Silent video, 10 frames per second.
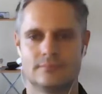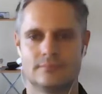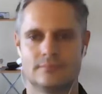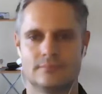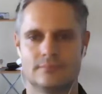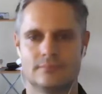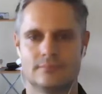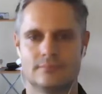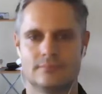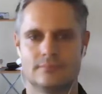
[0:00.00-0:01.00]

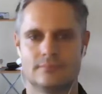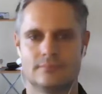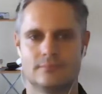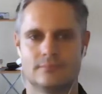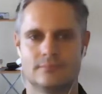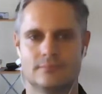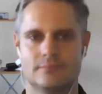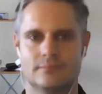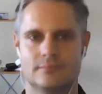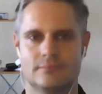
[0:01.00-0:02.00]

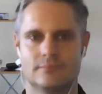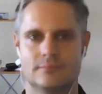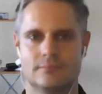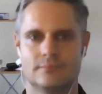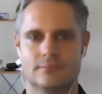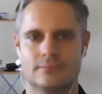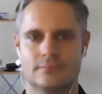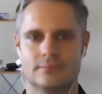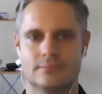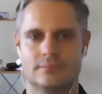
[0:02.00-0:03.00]

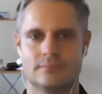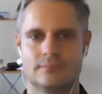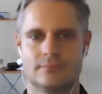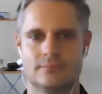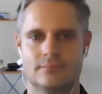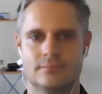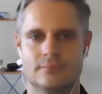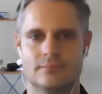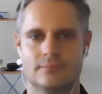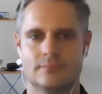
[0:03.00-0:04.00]

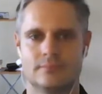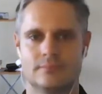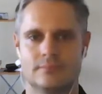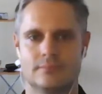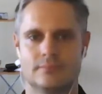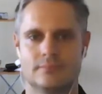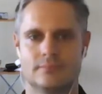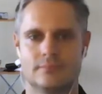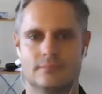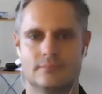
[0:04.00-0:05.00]

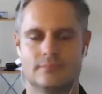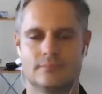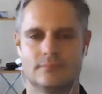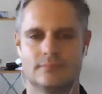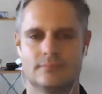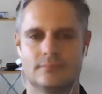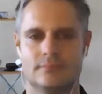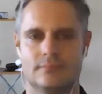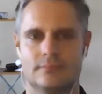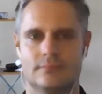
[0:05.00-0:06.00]

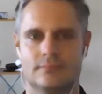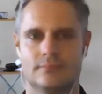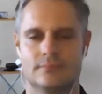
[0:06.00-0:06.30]
[no speech]